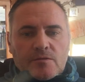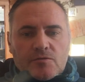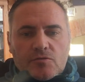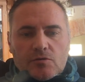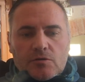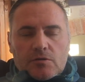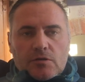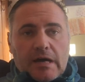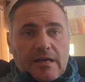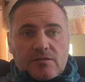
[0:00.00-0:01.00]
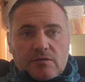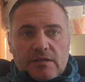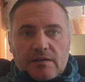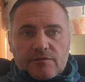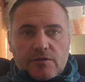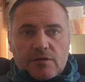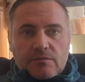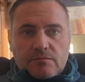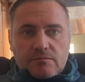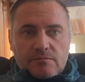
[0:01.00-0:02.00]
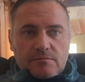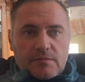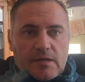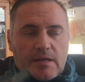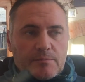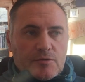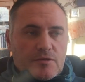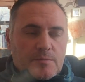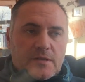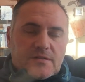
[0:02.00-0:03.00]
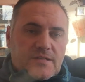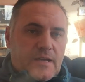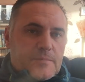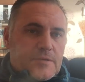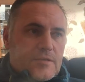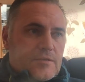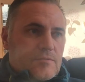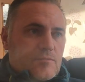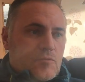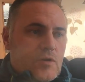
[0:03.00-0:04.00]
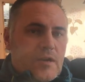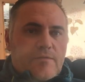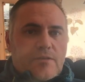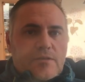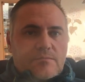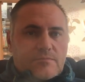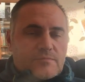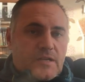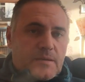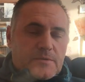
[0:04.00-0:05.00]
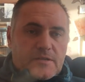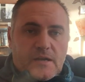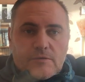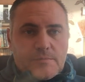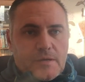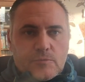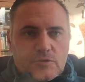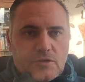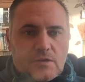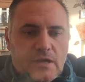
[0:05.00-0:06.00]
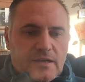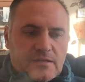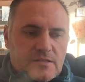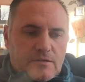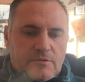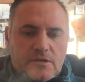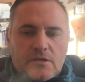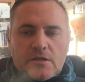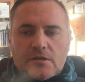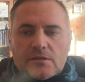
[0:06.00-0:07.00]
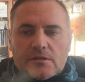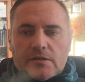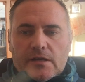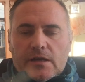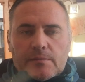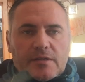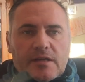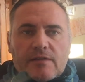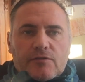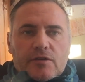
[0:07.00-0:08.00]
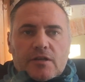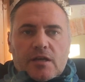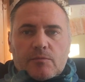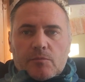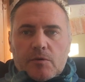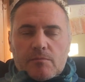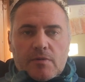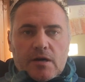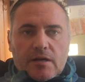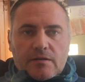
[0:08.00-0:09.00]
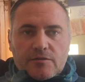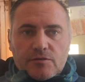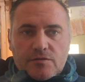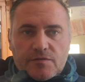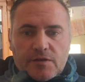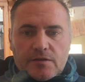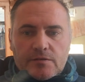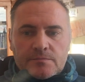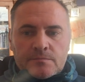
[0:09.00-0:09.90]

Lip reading: So I saw an advert. I must have been typing in how to make money online, etc. And an advert came up on my newsfeed.